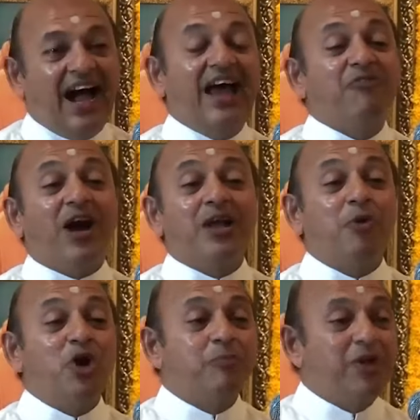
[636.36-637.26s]
And what
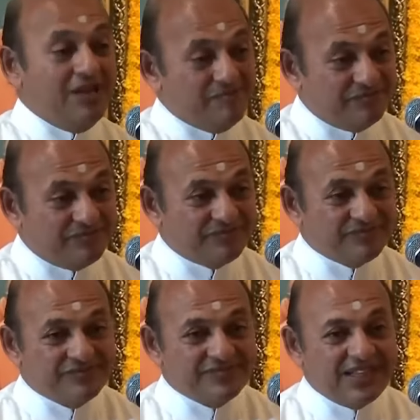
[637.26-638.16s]
about me?
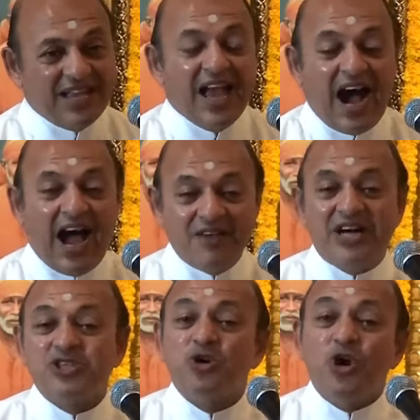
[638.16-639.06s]
I
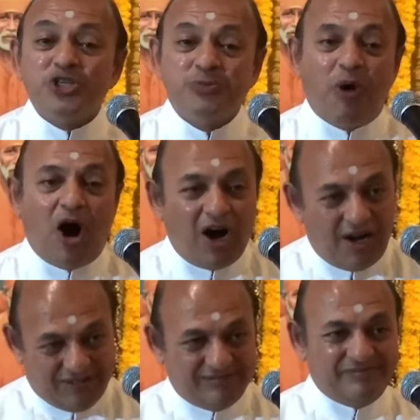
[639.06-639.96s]
was so
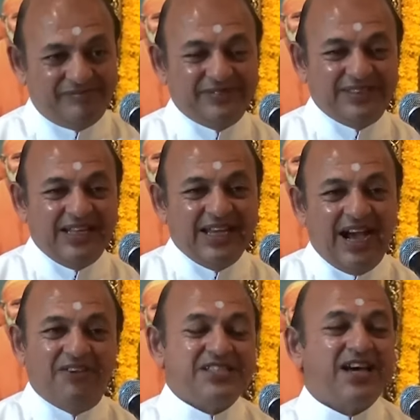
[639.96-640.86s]
small.
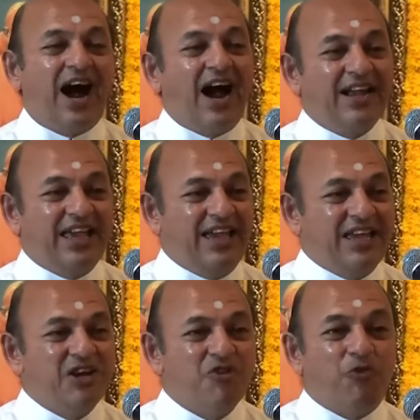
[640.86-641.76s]
I was
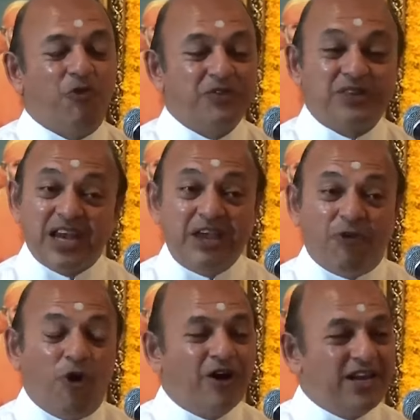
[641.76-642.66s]
hardly
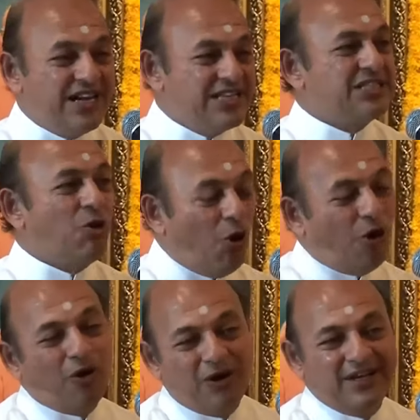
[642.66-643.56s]
3-4 years
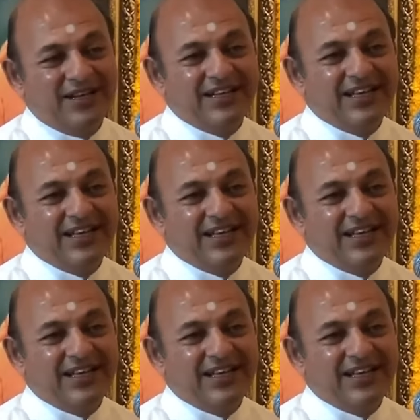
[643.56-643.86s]
old.